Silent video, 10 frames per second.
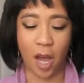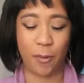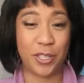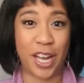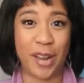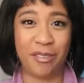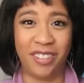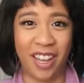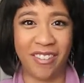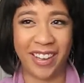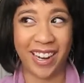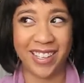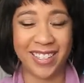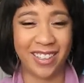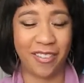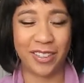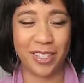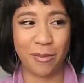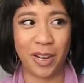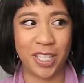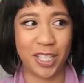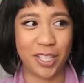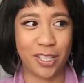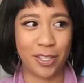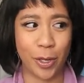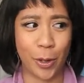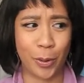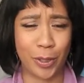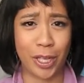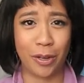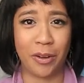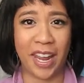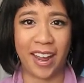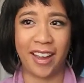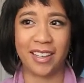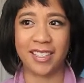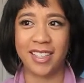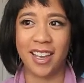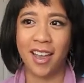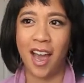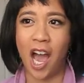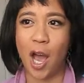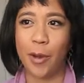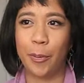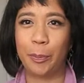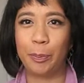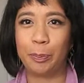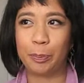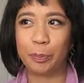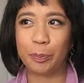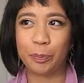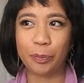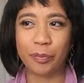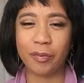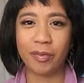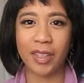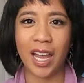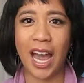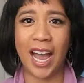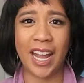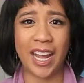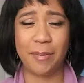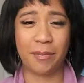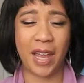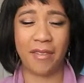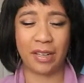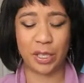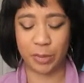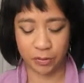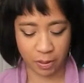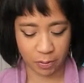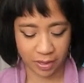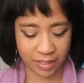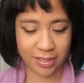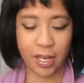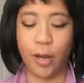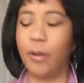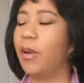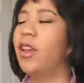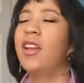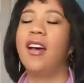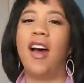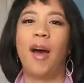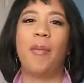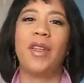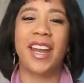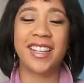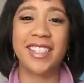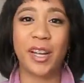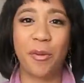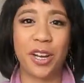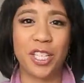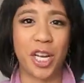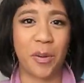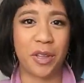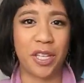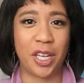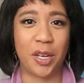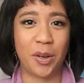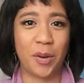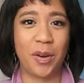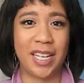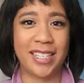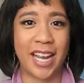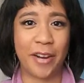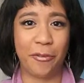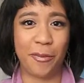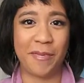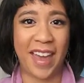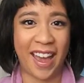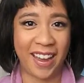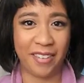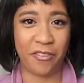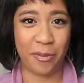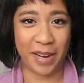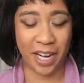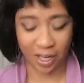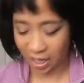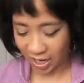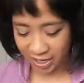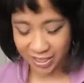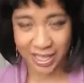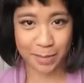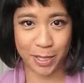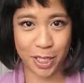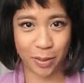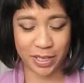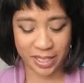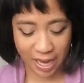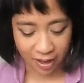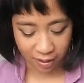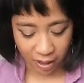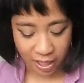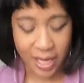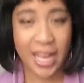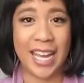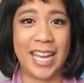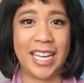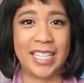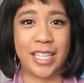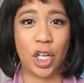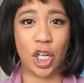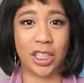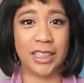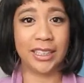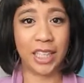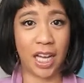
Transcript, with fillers: which I'm loving. I just love it so much. It's just so cute, and I am having so much fun with it. So the next thing I want to share with you, aside from that, from my haircut, that's my show and tell, is a current